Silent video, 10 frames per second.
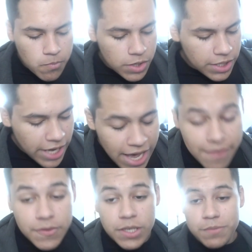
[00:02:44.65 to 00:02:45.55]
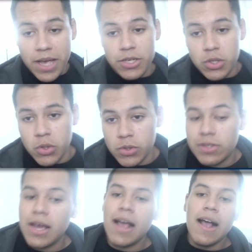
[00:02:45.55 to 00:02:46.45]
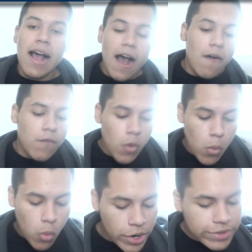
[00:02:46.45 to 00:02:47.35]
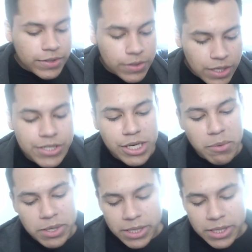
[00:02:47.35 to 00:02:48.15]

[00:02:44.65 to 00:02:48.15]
but can these Magicals have one legendary.